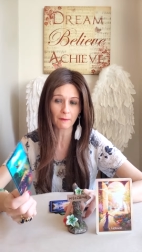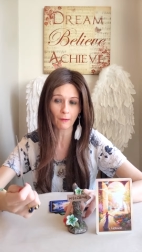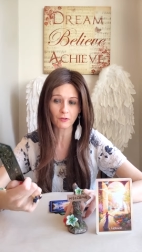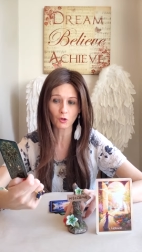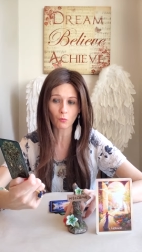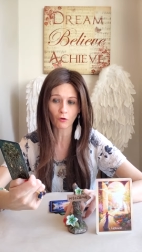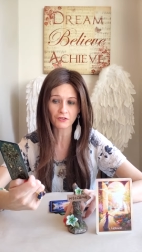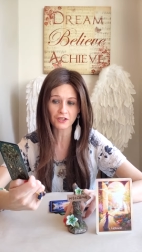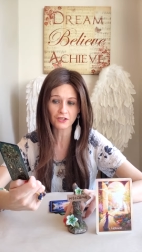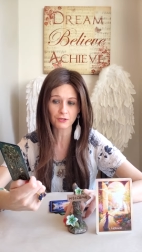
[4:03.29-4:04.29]
about you
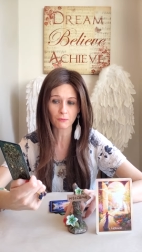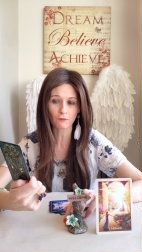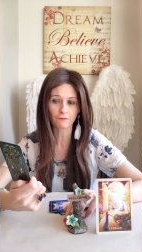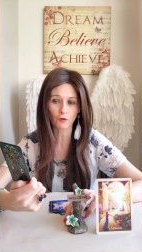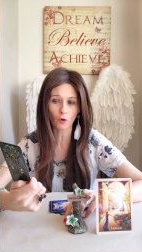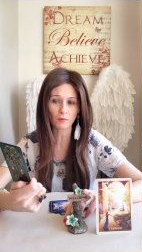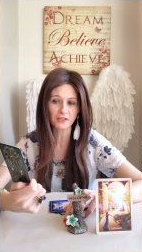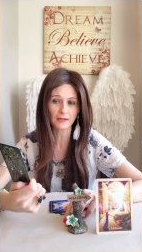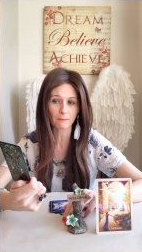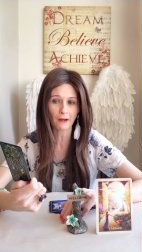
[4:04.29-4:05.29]
wanting to move forward
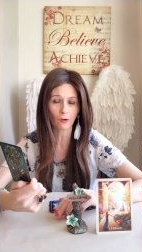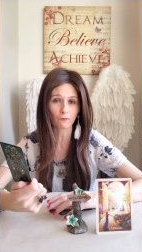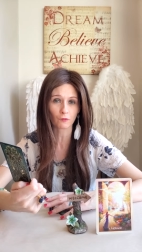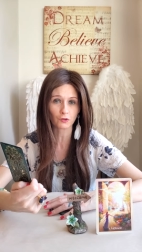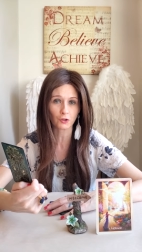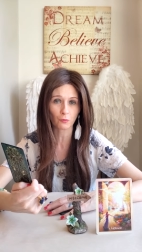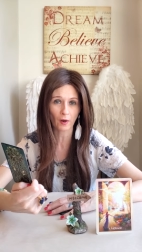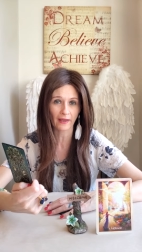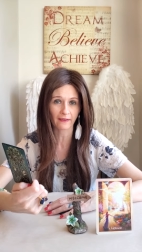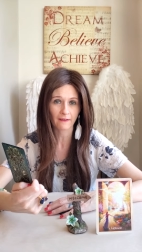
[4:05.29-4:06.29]
in a powerful new
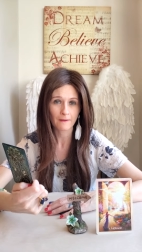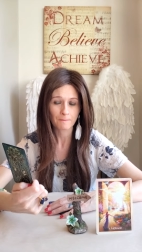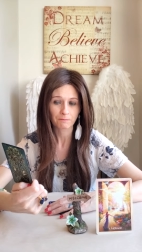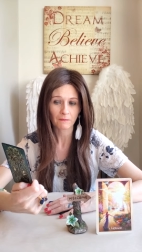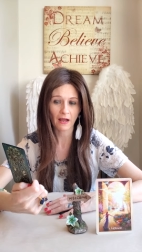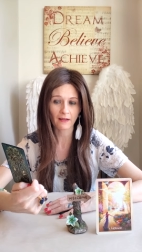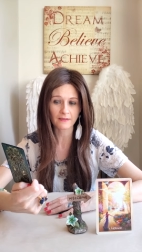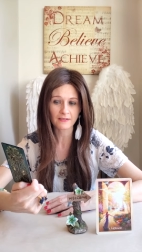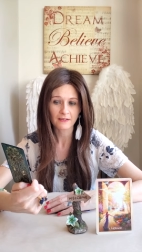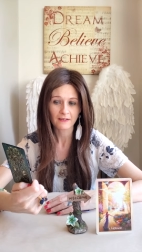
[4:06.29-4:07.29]
way.
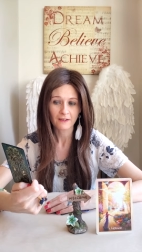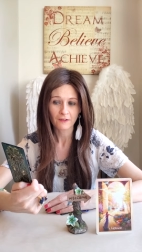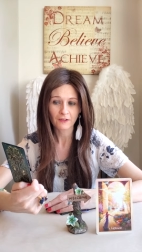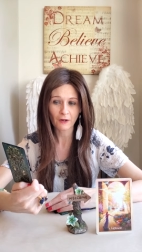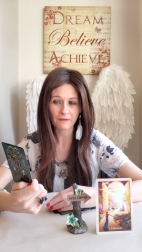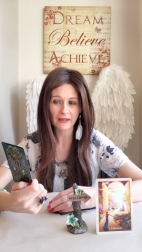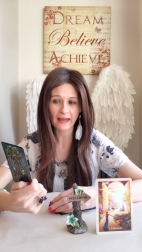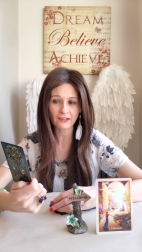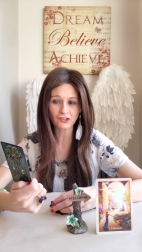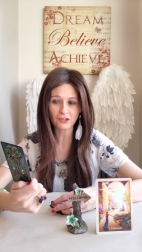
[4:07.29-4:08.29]
And, you know, the
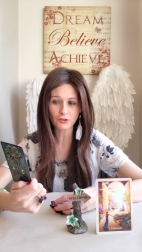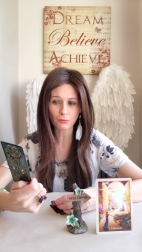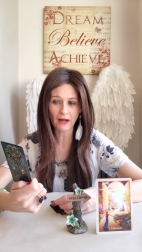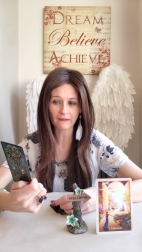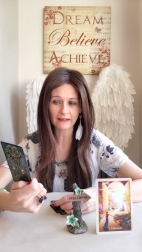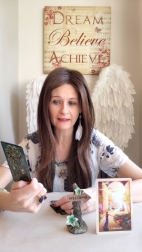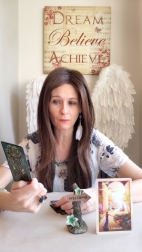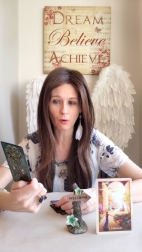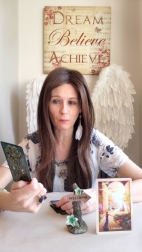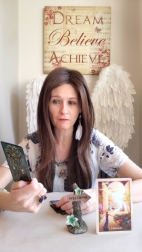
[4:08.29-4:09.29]
energy as well here,
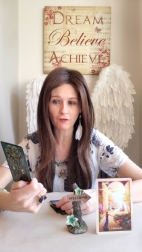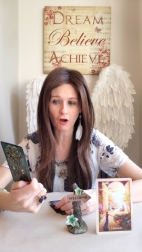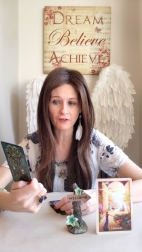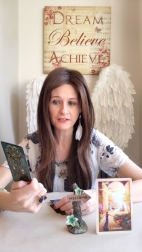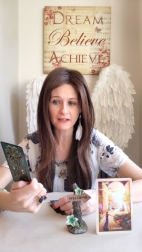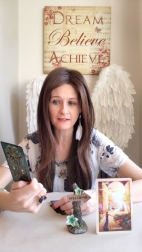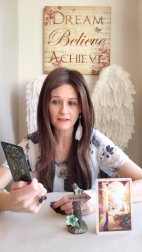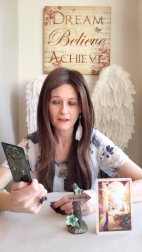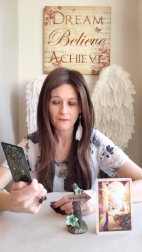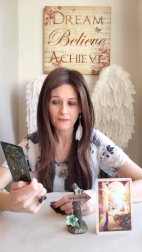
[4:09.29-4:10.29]
what we've got is
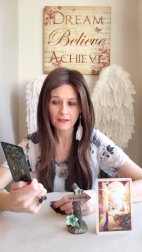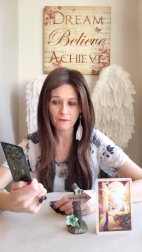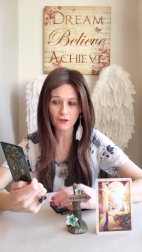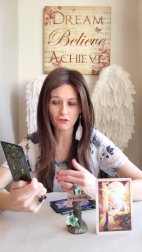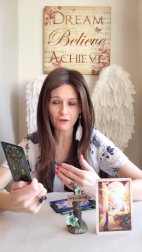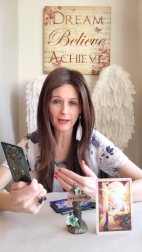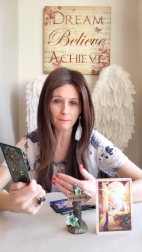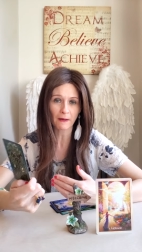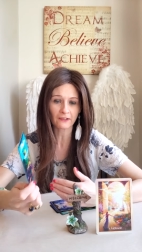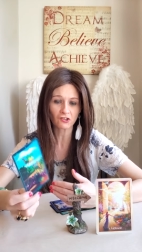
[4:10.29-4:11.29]
the, the
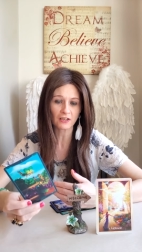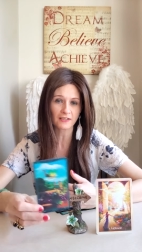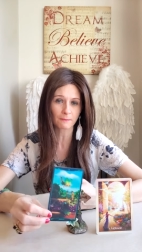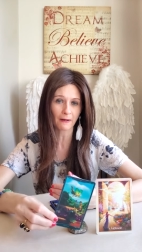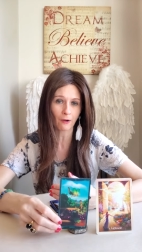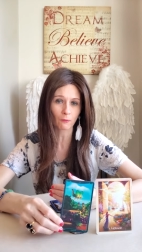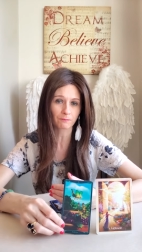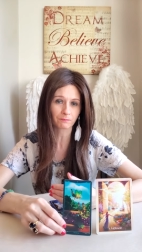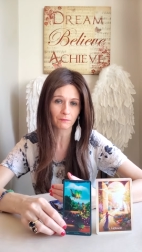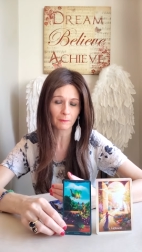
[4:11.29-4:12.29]
grape energy. It's about
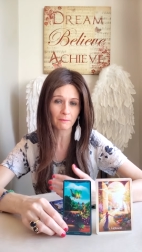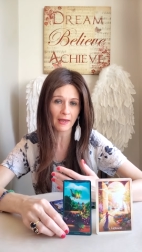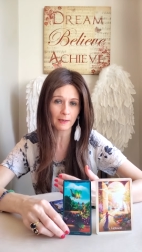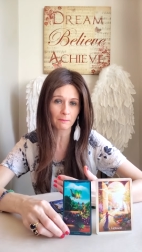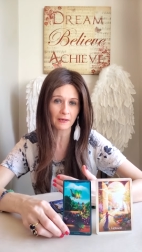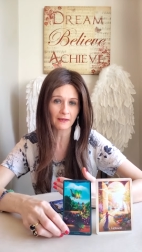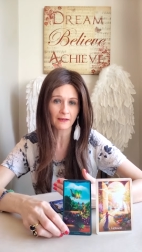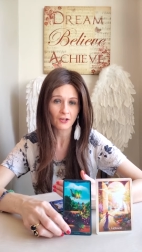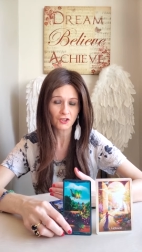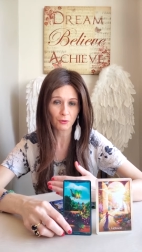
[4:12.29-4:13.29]

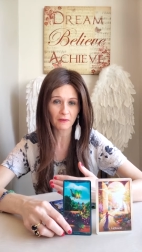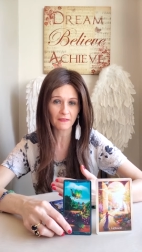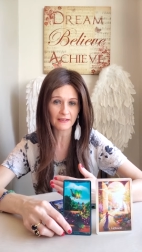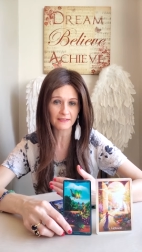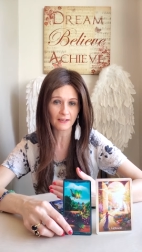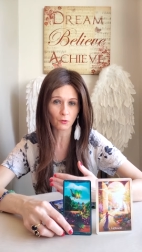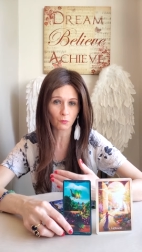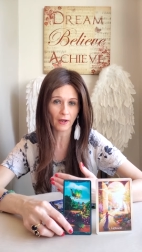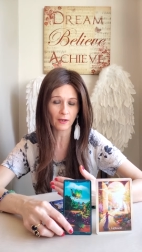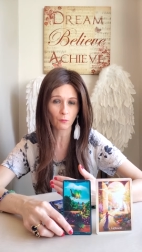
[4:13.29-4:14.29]
maybe doing this in a
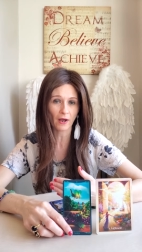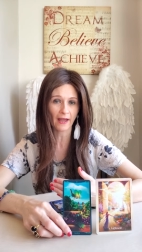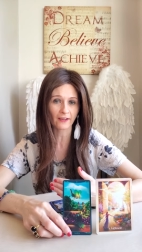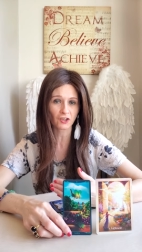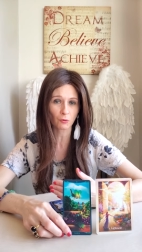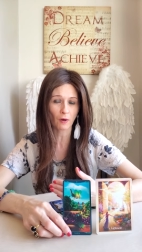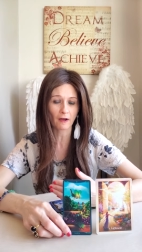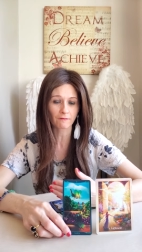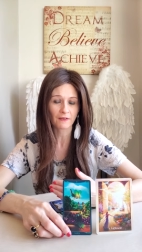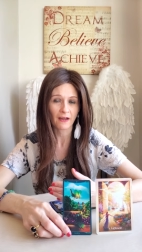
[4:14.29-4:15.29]
way where you
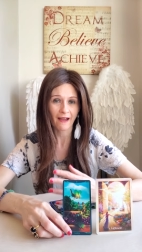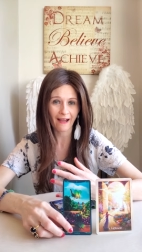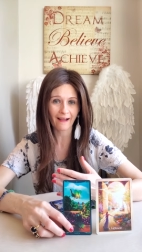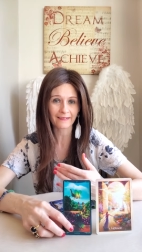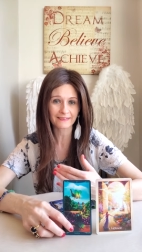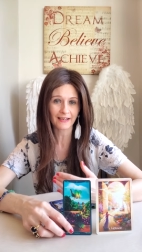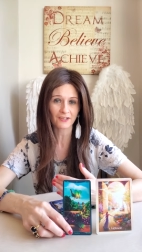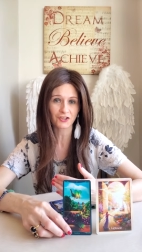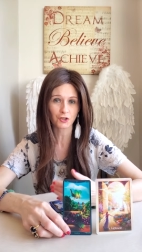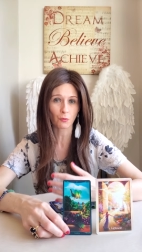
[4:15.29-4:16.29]
have
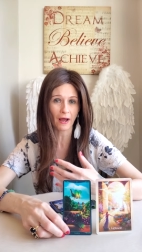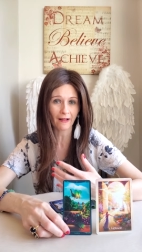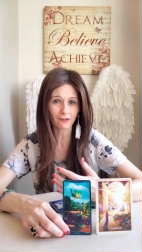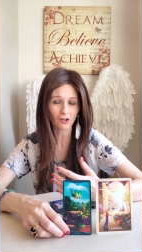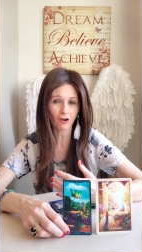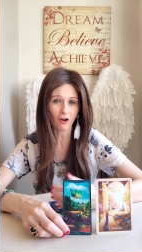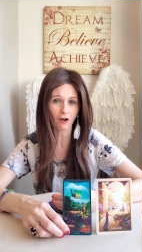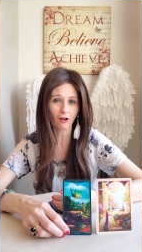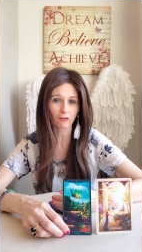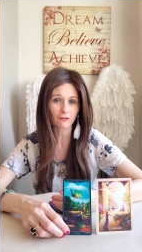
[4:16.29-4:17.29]
access to
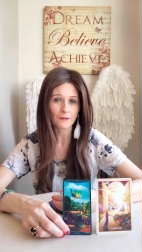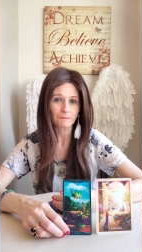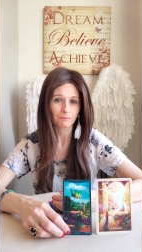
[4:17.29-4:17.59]
alcohol,